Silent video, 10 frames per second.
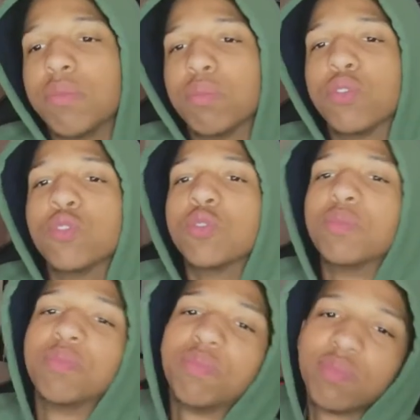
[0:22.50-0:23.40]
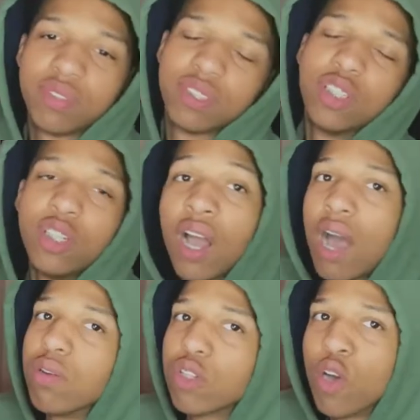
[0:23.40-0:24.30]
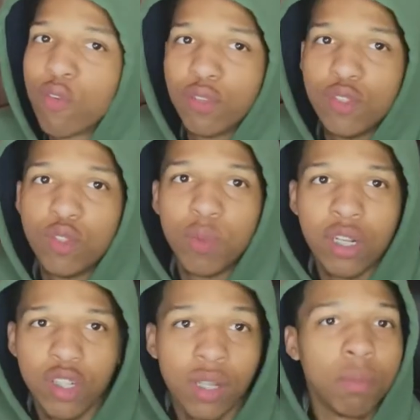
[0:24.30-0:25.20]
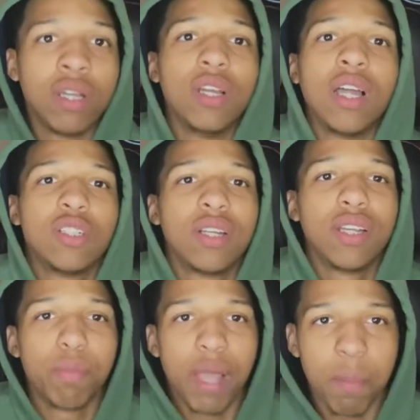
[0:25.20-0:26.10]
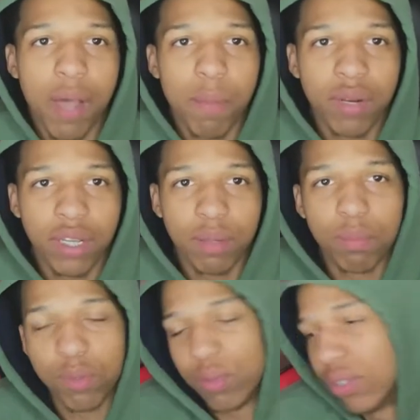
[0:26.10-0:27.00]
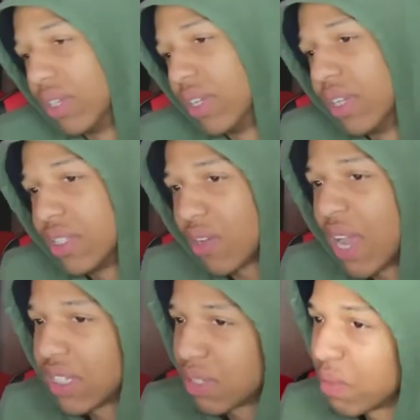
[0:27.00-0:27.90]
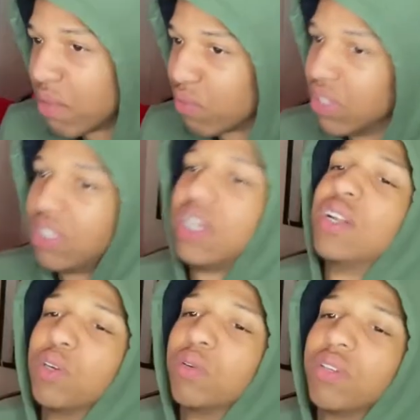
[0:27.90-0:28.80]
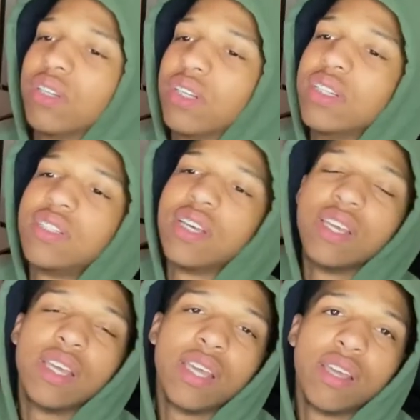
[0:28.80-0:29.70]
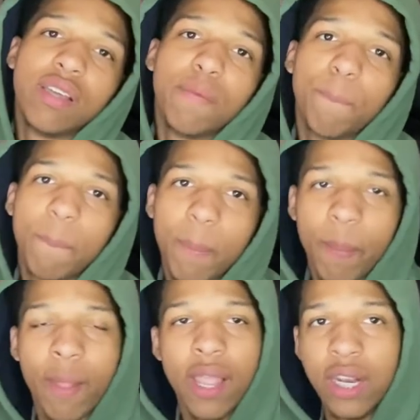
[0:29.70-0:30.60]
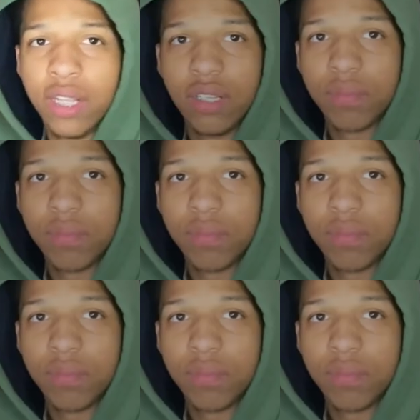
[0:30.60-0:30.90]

boom. You know how it's going for YouTube? I try to get it back popping again, bro. So I asked this man for a shout out. He said, yeah, 80.